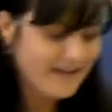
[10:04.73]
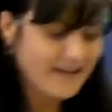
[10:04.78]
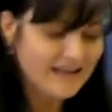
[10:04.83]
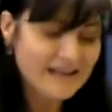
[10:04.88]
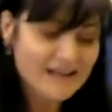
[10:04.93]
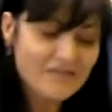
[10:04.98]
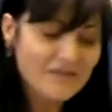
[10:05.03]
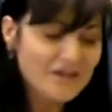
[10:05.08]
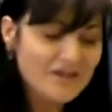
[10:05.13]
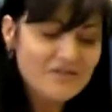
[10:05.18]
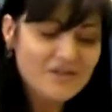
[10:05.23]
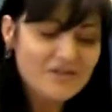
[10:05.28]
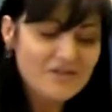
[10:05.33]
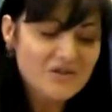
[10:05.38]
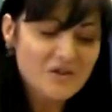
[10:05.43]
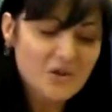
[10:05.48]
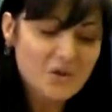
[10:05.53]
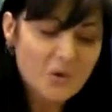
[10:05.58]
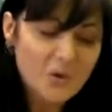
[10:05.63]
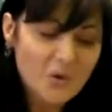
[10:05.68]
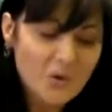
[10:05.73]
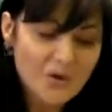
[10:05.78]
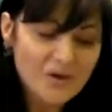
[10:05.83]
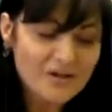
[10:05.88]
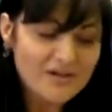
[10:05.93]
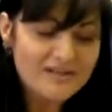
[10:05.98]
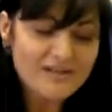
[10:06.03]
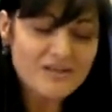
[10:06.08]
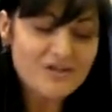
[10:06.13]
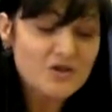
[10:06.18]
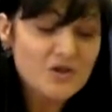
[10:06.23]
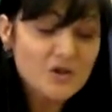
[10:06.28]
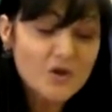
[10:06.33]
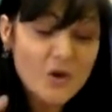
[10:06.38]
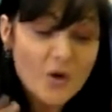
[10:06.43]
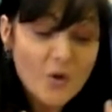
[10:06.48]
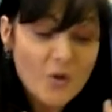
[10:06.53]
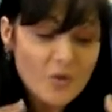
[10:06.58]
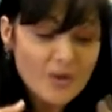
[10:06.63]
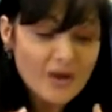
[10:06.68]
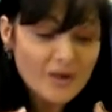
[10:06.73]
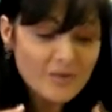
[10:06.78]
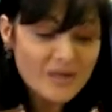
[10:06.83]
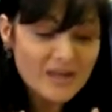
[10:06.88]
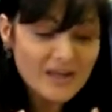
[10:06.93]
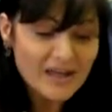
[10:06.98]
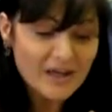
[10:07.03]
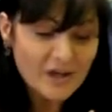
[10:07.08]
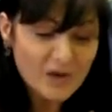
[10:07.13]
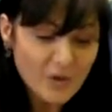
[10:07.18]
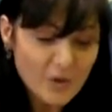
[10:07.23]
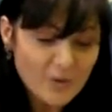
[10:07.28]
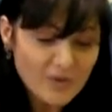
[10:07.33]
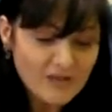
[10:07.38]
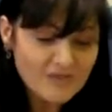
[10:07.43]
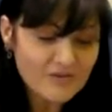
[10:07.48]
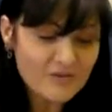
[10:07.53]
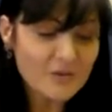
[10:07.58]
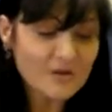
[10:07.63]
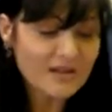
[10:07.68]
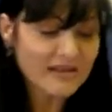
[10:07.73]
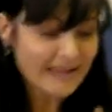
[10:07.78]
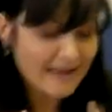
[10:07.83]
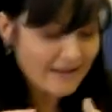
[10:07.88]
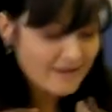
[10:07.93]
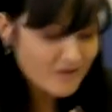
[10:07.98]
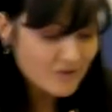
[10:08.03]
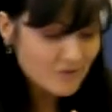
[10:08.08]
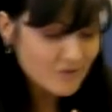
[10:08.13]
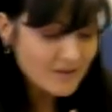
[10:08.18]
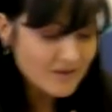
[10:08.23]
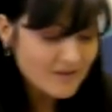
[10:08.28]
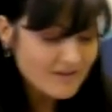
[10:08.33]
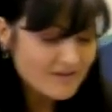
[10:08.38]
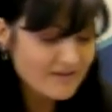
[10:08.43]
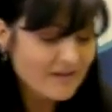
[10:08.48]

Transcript: Even if there's a core, there's no way we can know it or get to it